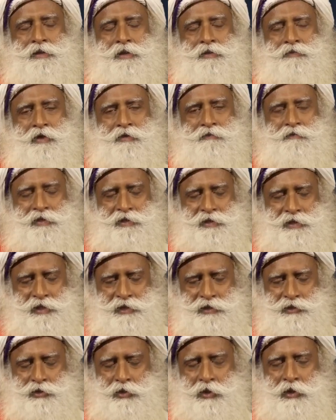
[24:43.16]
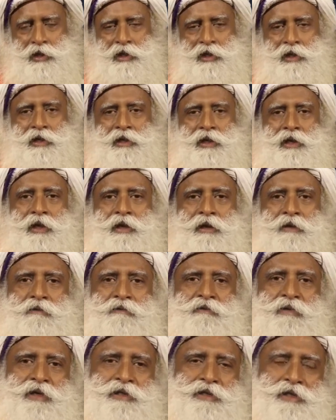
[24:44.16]
See, when we say soil,
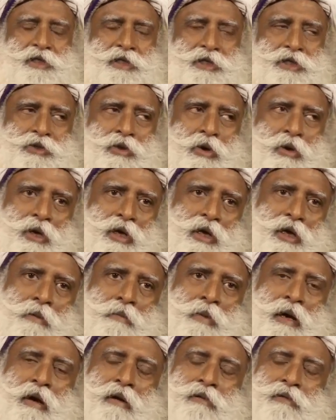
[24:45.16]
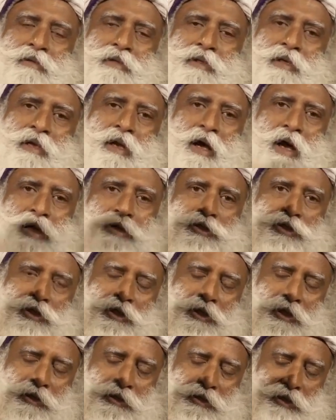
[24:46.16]
we are just talking about
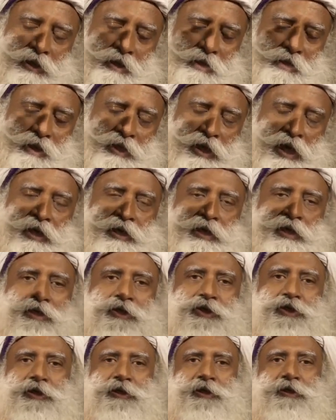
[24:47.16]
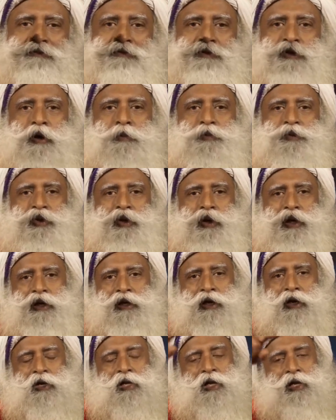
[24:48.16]
largely 39 inches of
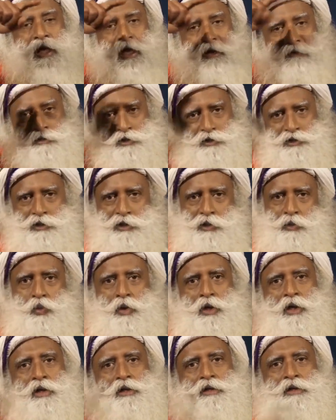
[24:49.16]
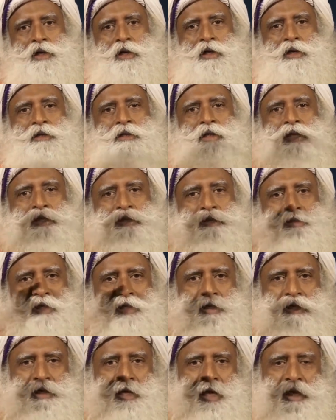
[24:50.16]
topsoil. On an average in the world, there is
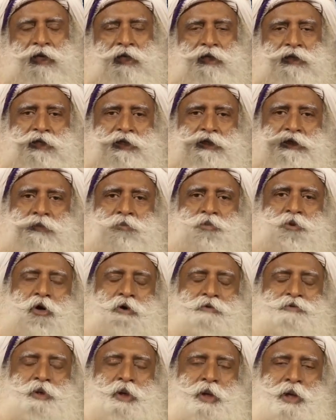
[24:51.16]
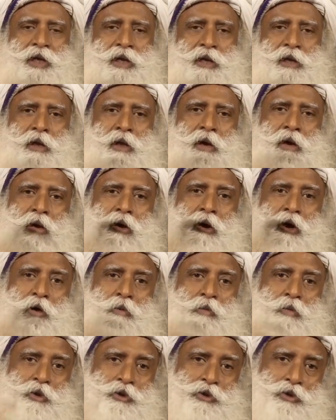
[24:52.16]
39 inches of topsoil.
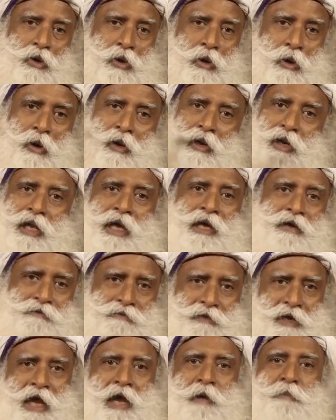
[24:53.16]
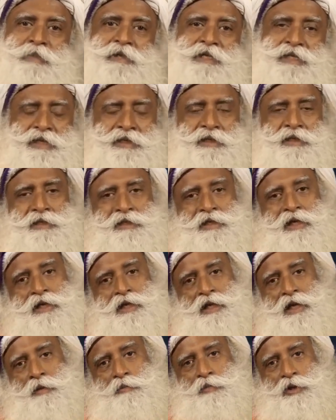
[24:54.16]
Almost all life happens in this
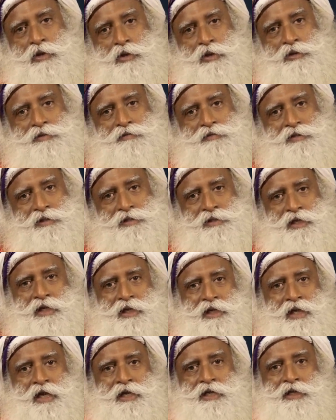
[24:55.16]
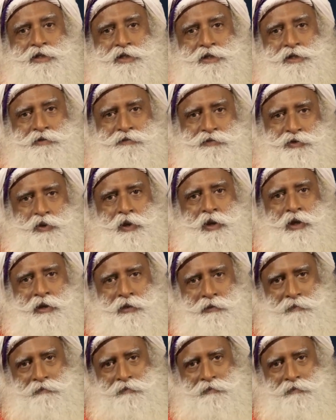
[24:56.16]
39 because of these 39 inches of soil.